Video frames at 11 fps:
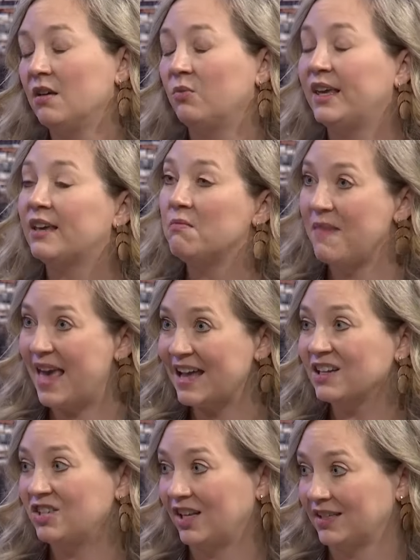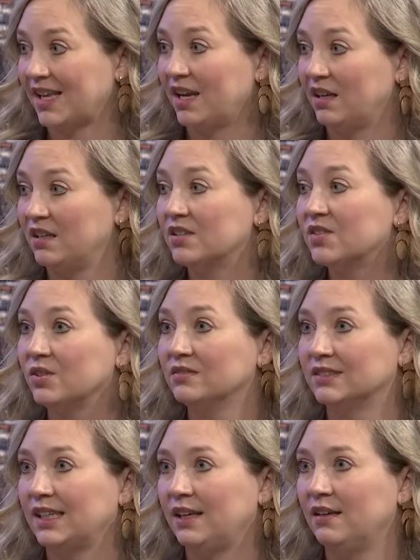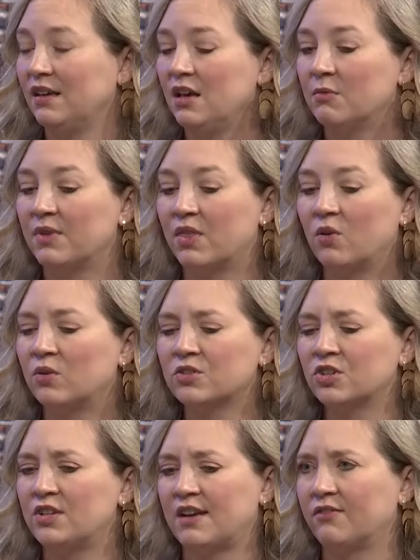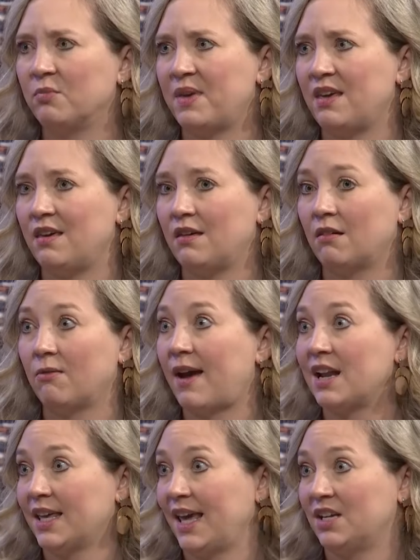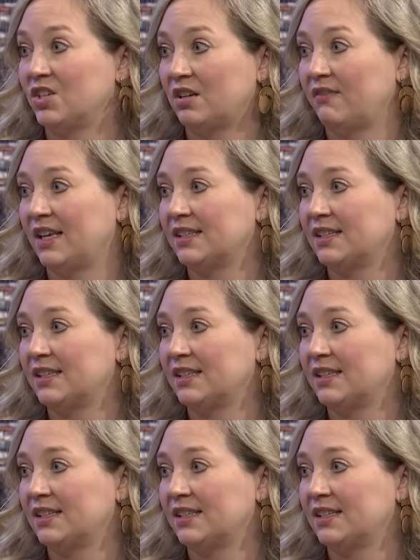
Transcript: We can manage anxiety, certainly, but the goal should never be eradication of